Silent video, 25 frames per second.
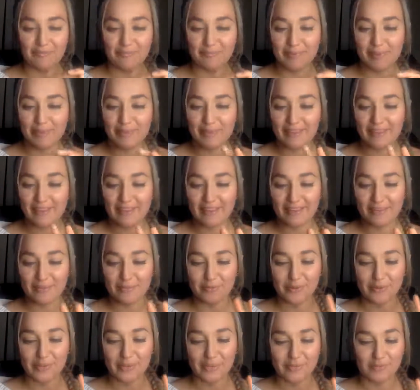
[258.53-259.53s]
But then
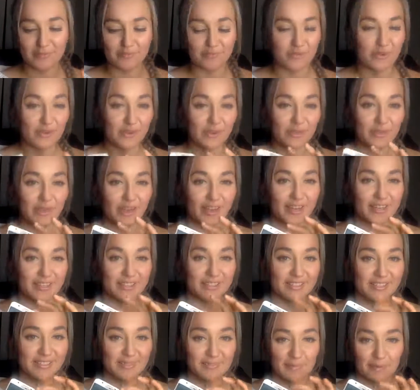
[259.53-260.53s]
we
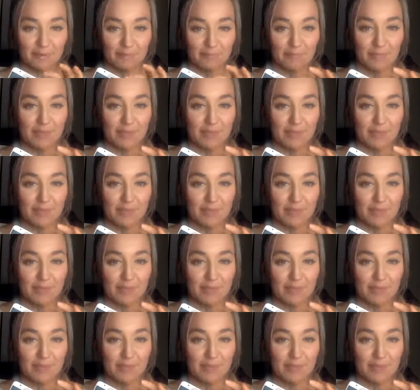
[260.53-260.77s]
realize the